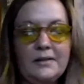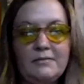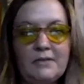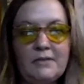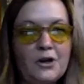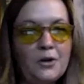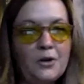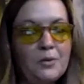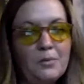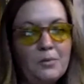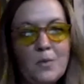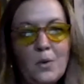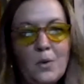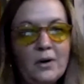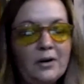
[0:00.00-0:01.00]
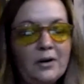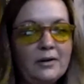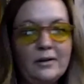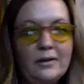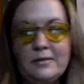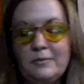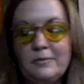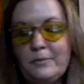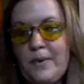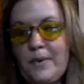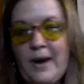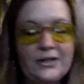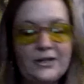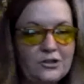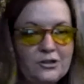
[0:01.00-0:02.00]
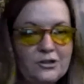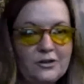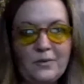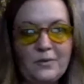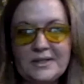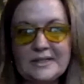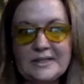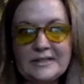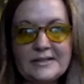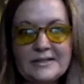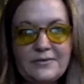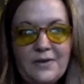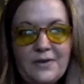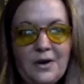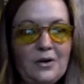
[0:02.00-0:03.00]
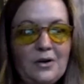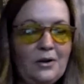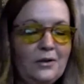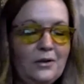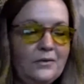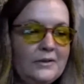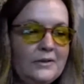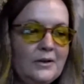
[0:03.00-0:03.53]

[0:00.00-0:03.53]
more practitioner voices involved.